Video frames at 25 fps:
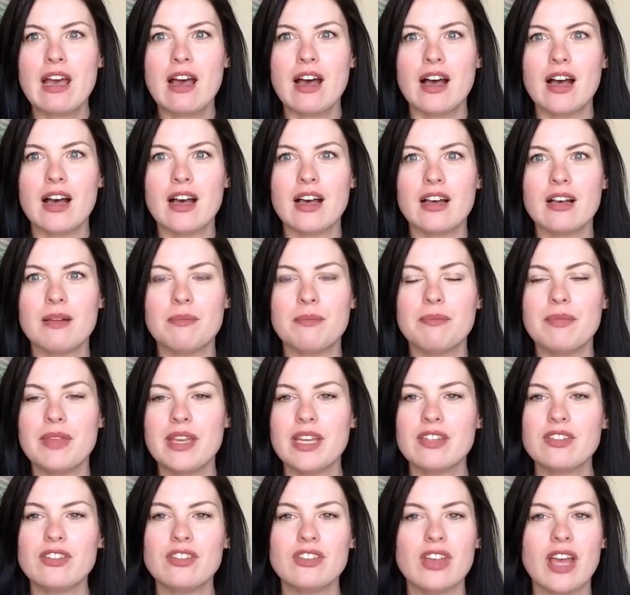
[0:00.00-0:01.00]
Um,
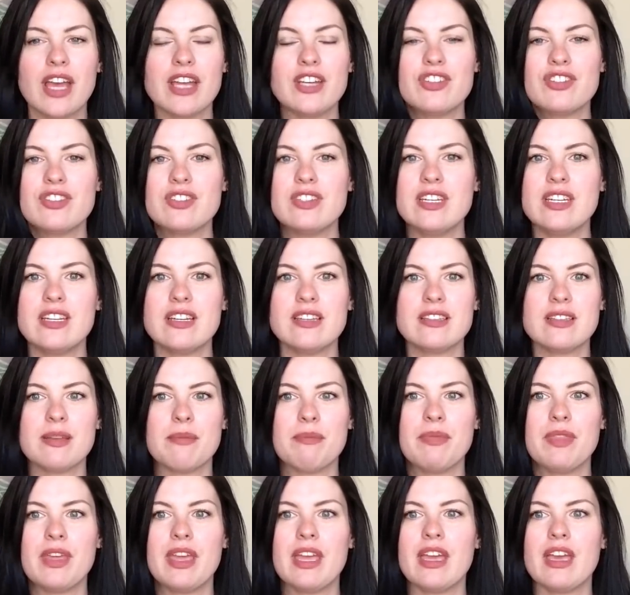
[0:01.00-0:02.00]
it, I just needed
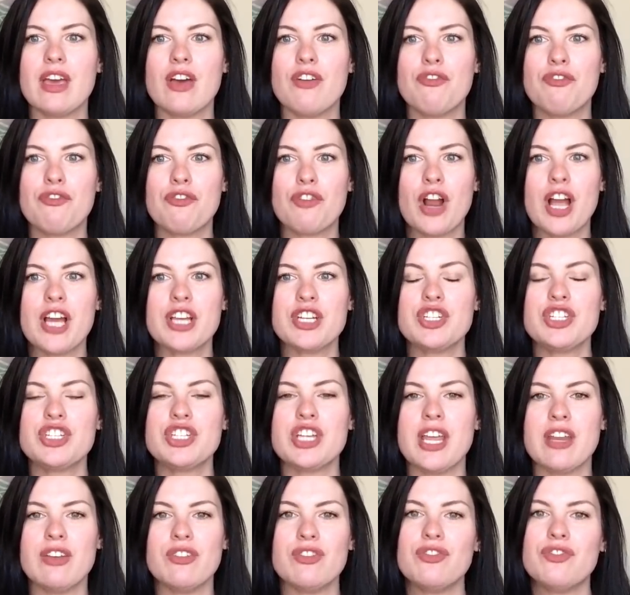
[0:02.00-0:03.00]
something
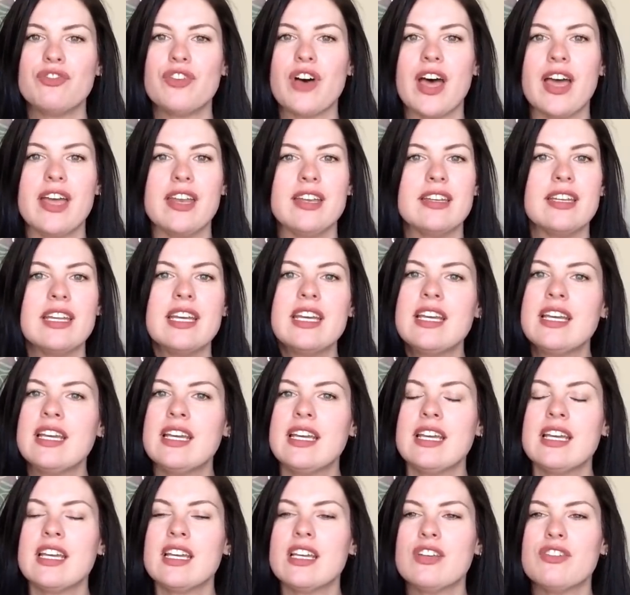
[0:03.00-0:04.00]
fresh and fun
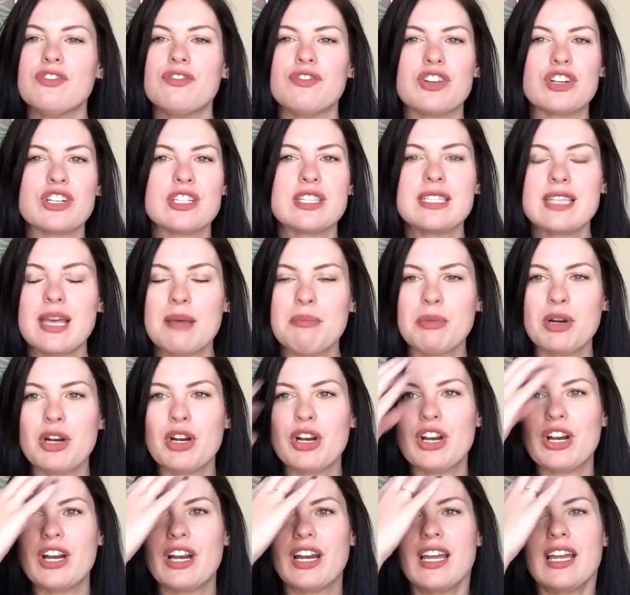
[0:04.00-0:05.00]
for
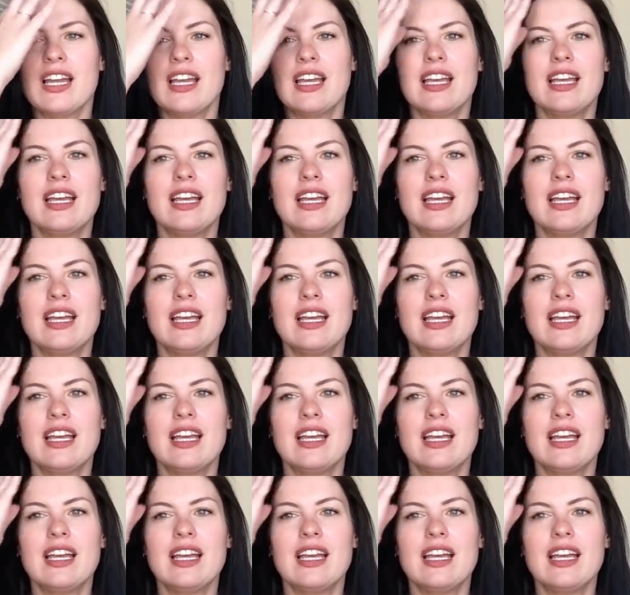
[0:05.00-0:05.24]
summer.